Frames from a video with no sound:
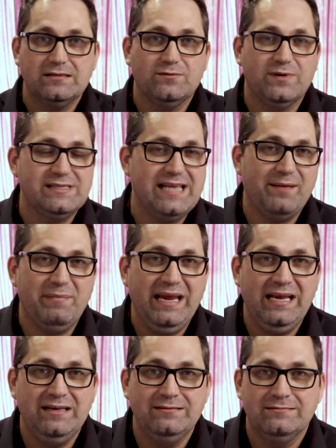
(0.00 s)
What does that
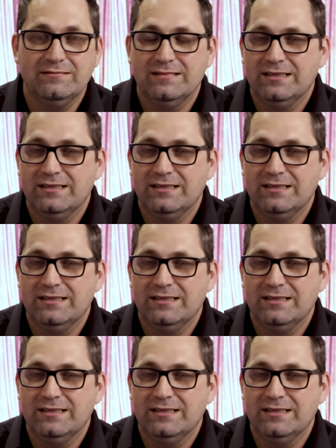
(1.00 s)
mean?